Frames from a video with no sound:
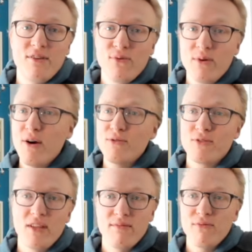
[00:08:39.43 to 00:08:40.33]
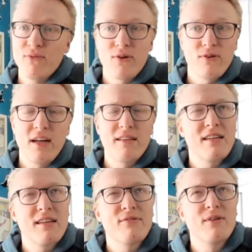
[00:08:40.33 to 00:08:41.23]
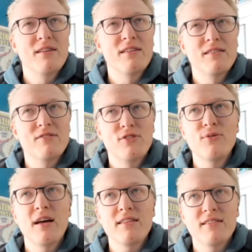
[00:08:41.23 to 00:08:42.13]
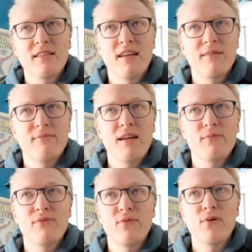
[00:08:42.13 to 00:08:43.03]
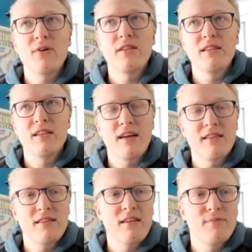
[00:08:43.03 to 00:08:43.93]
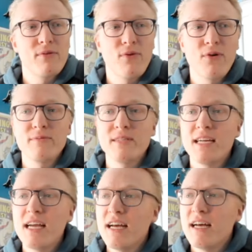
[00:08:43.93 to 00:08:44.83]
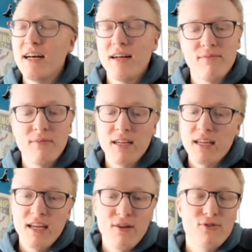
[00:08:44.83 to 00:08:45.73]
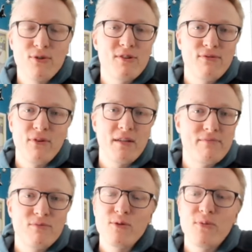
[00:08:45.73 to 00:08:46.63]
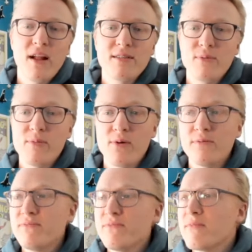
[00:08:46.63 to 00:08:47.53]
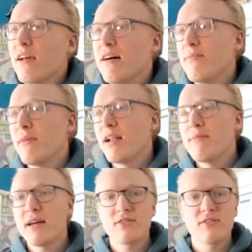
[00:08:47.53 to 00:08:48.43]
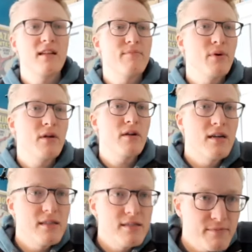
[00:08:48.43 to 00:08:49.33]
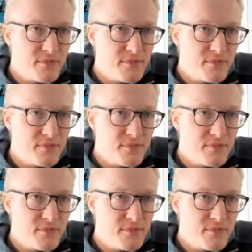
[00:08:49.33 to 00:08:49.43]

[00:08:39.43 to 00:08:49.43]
we hosted them for, I think it was 2 nights. They came the night before and then the night that they performed. It was really fun. Super nice people. And I'm actually going to put on